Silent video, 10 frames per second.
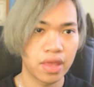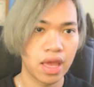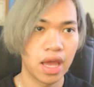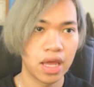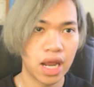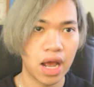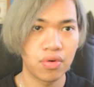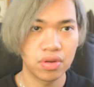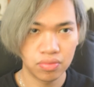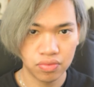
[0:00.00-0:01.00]
and how
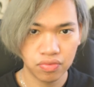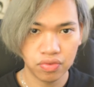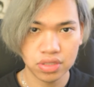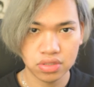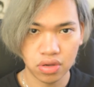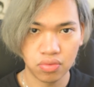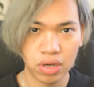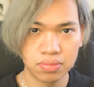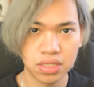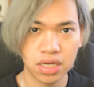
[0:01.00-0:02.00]
it fits on
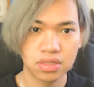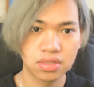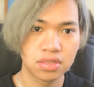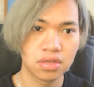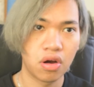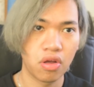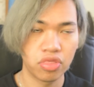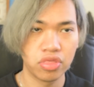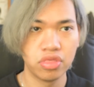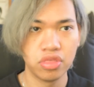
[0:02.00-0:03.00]
websites on
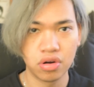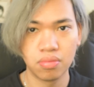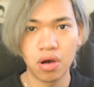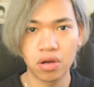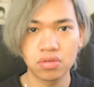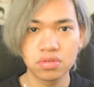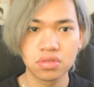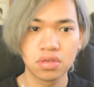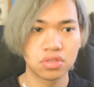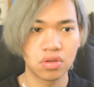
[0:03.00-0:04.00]
their
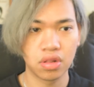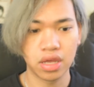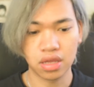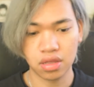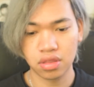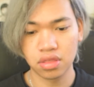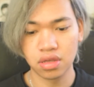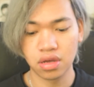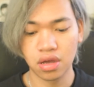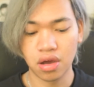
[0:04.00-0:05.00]
models. So like
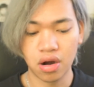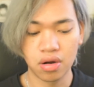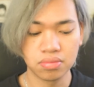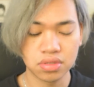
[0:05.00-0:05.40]
the arm